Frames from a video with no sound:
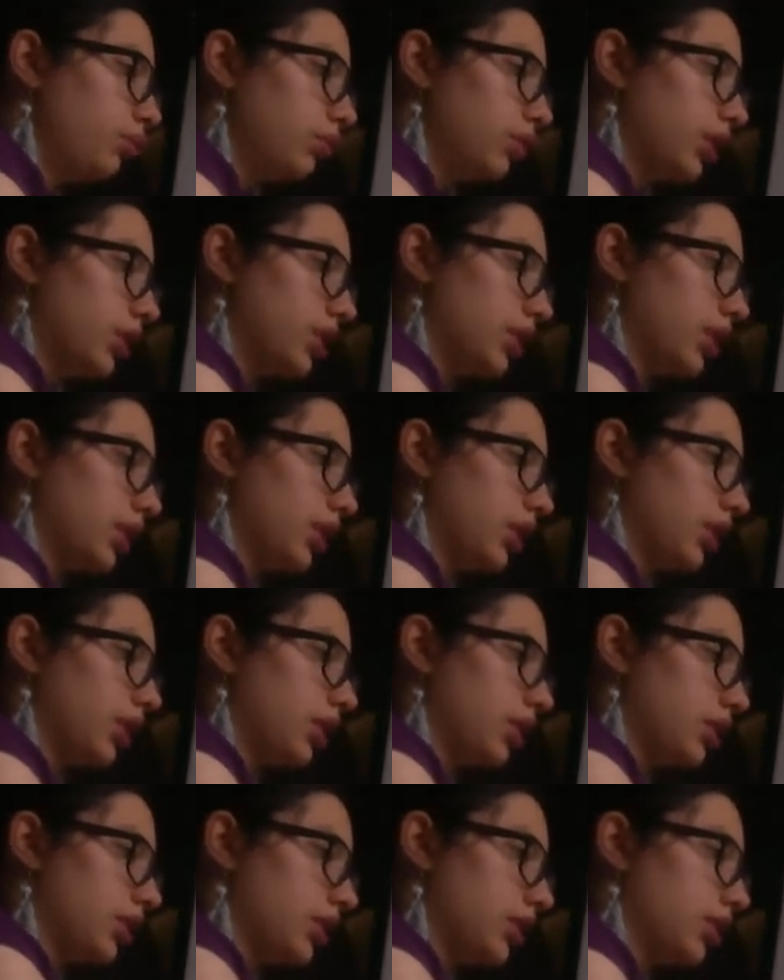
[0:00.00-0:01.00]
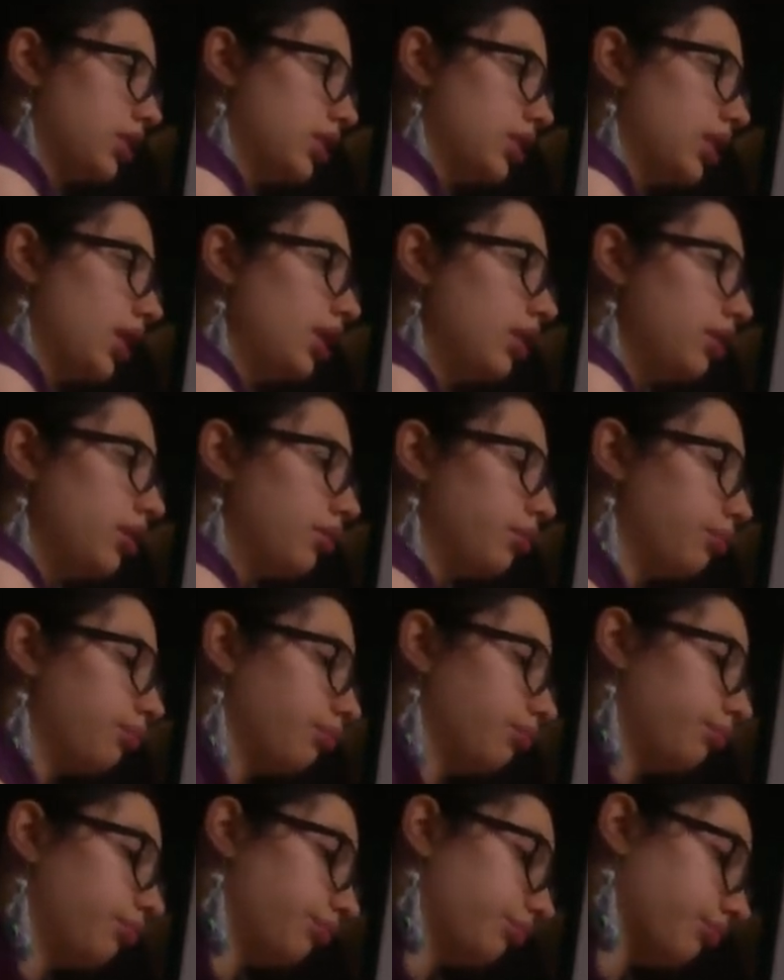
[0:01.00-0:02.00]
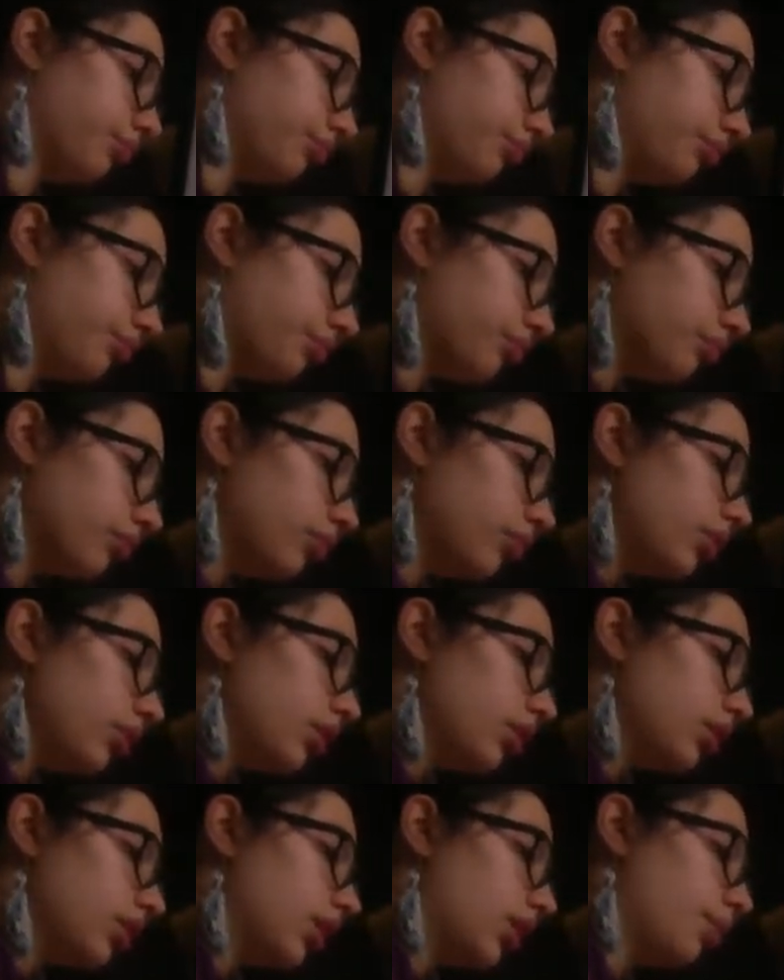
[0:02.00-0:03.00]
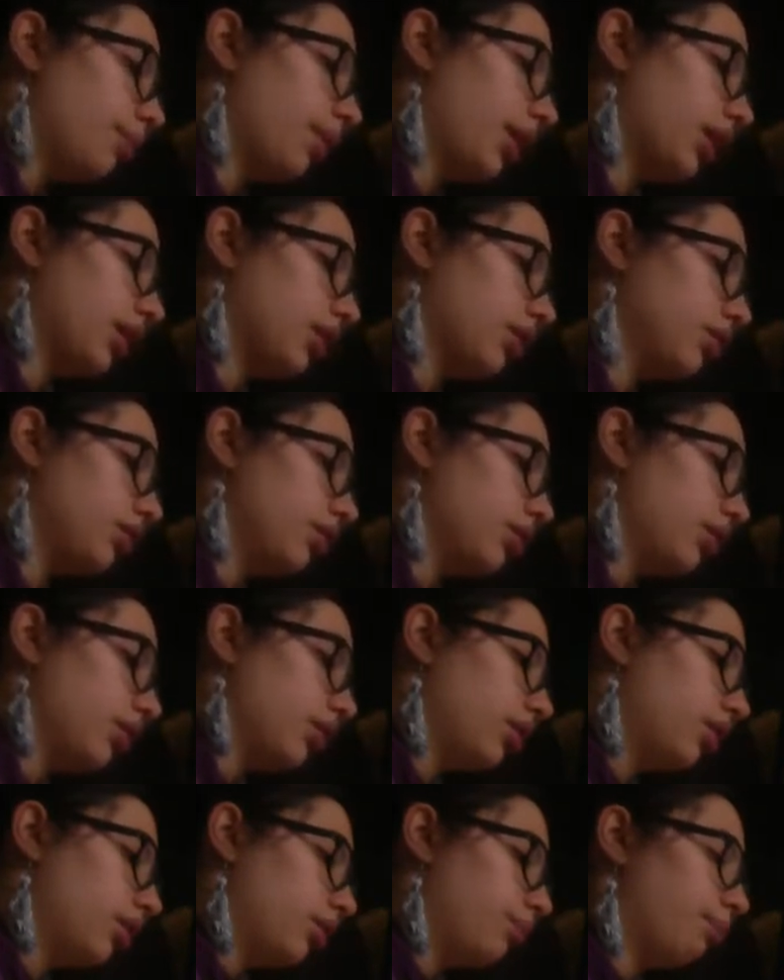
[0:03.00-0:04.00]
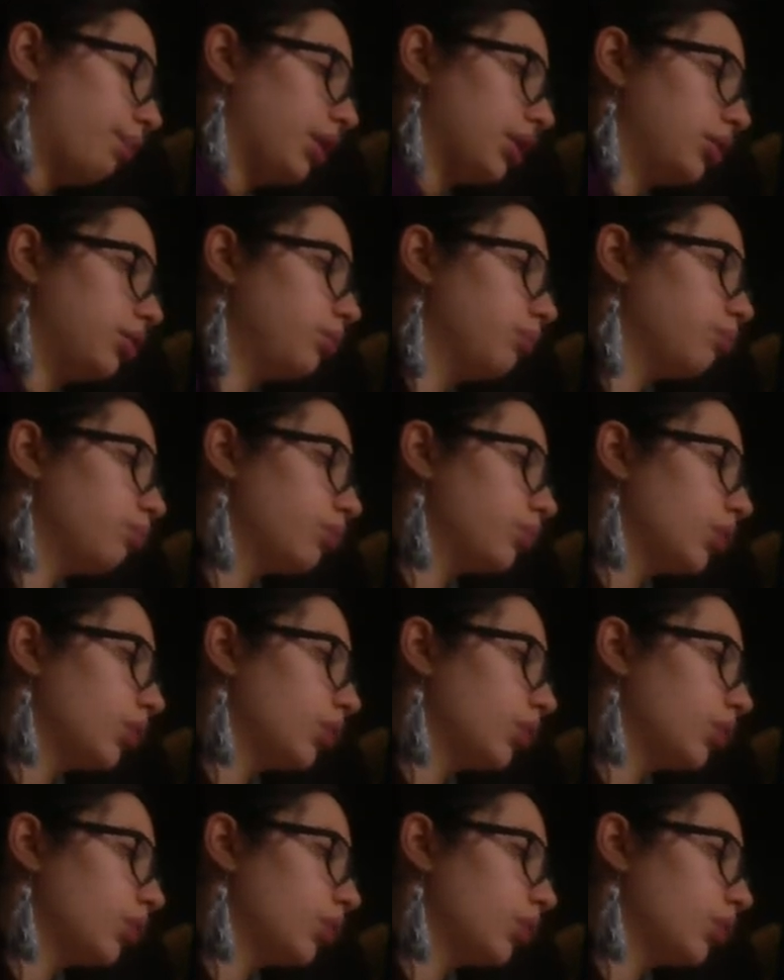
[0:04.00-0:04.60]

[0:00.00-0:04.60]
Let's say that this is the side divided by 2.